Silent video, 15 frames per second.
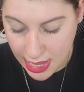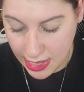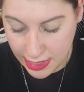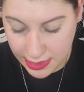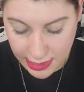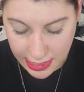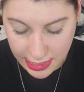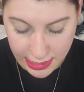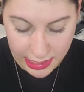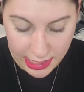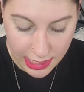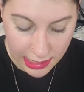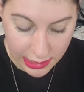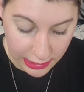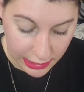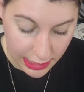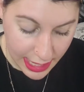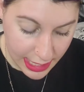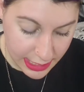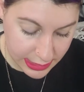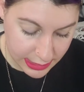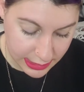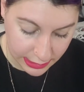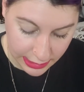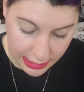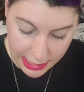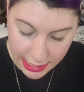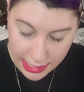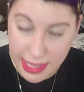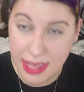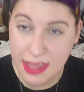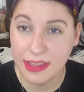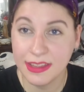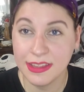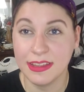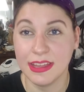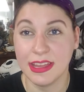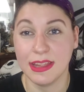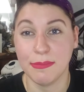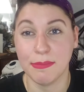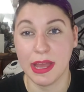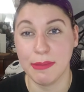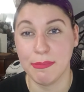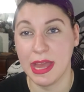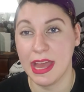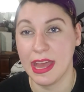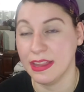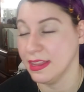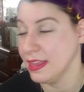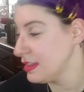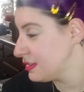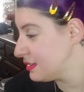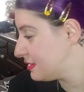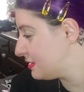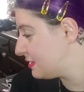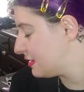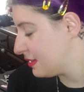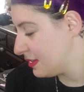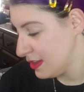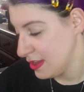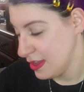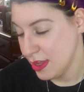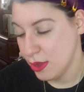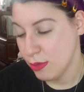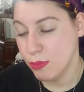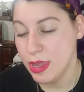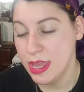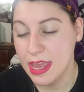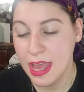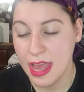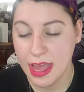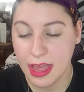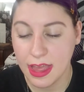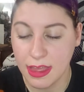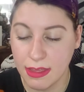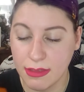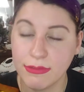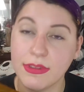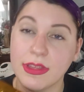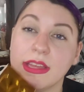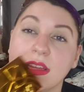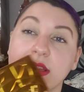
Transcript: And then lastly, in my palettes, we have